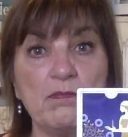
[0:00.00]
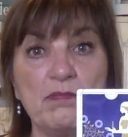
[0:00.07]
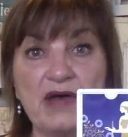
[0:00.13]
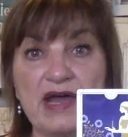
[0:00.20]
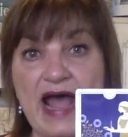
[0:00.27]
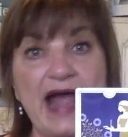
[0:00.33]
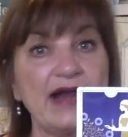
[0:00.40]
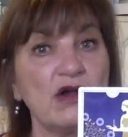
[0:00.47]

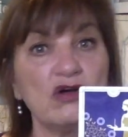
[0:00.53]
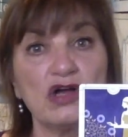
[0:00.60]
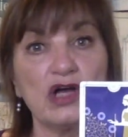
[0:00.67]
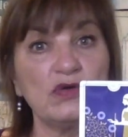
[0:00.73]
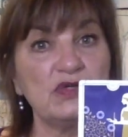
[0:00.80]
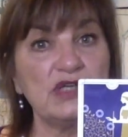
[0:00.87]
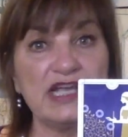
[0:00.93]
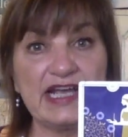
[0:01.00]
But I don't
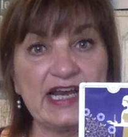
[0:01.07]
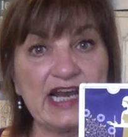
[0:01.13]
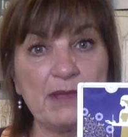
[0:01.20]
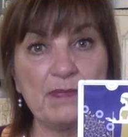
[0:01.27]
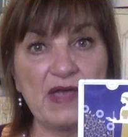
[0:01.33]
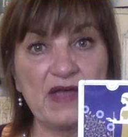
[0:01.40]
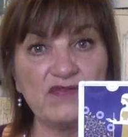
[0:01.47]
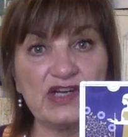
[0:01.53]
go dig it
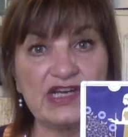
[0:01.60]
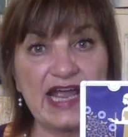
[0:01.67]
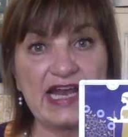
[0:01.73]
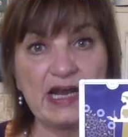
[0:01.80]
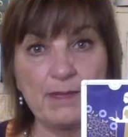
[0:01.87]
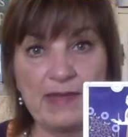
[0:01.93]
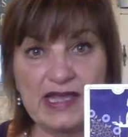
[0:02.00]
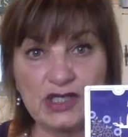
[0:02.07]
up every day
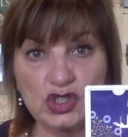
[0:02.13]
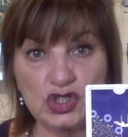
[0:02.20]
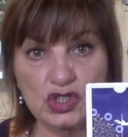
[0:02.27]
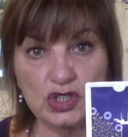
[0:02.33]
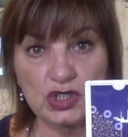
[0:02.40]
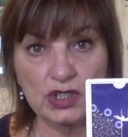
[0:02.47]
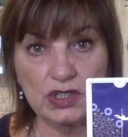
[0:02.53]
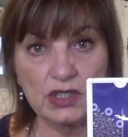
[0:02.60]
to make
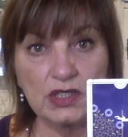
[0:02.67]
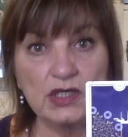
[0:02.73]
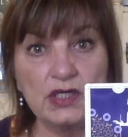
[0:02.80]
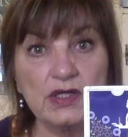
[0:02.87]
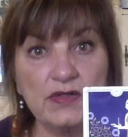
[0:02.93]
sure